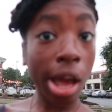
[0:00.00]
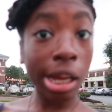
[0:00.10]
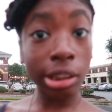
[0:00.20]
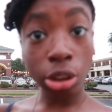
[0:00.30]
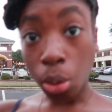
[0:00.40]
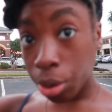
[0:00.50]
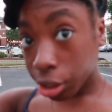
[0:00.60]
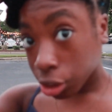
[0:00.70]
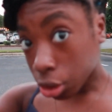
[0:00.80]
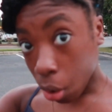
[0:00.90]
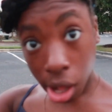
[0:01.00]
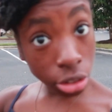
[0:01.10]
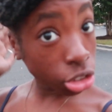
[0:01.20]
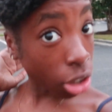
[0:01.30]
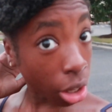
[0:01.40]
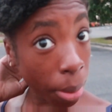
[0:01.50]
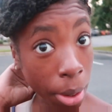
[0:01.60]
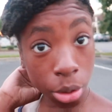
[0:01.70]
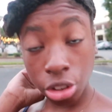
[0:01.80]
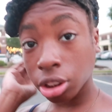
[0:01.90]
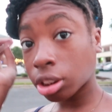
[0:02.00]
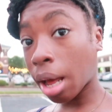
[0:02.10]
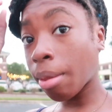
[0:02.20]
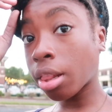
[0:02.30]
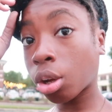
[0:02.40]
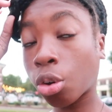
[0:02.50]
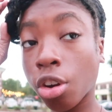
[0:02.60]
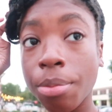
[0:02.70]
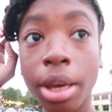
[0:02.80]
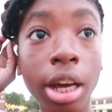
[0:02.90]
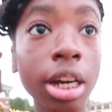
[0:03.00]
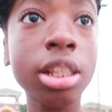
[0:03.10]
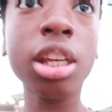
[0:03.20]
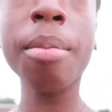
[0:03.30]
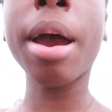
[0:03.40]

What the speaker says: okay, so we're still in Charlotte, but we just stopped at the Caribbean Hut to get